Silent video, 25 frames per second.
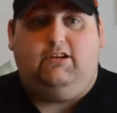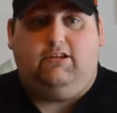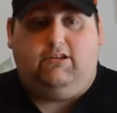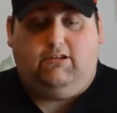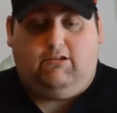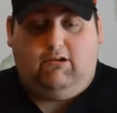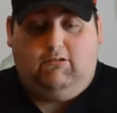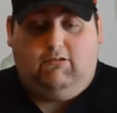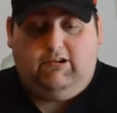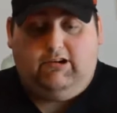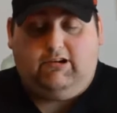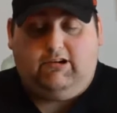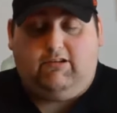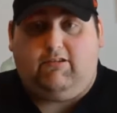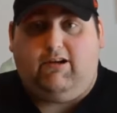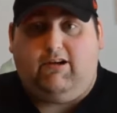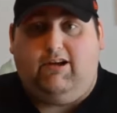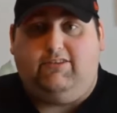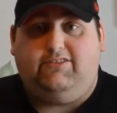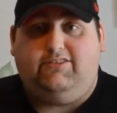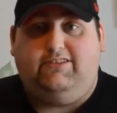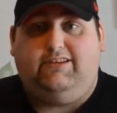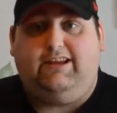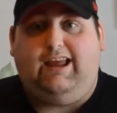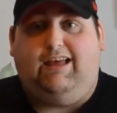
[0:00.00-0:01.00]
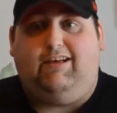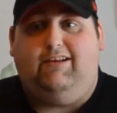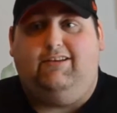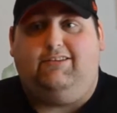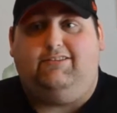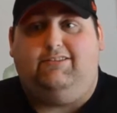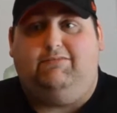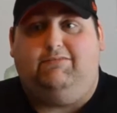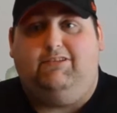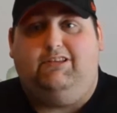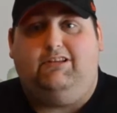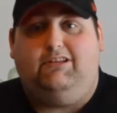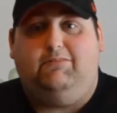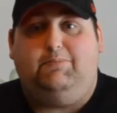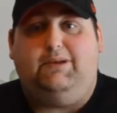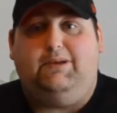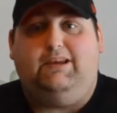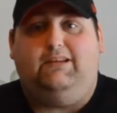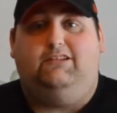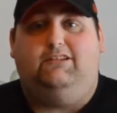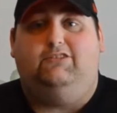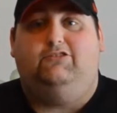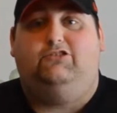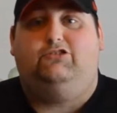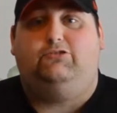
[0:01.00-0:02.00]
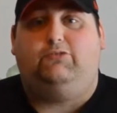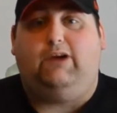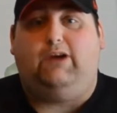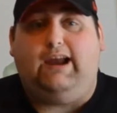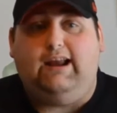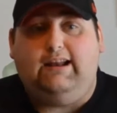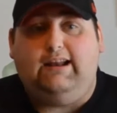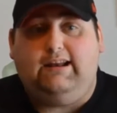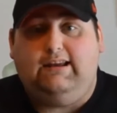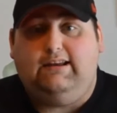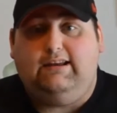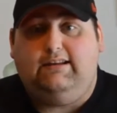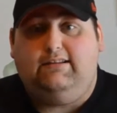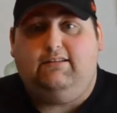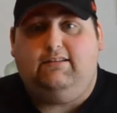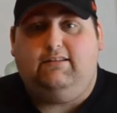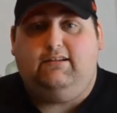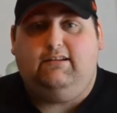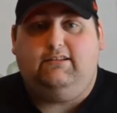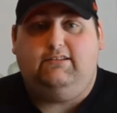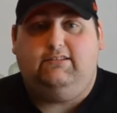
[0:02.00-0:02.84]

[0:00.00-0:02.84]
going across the galaxy, whether it be trading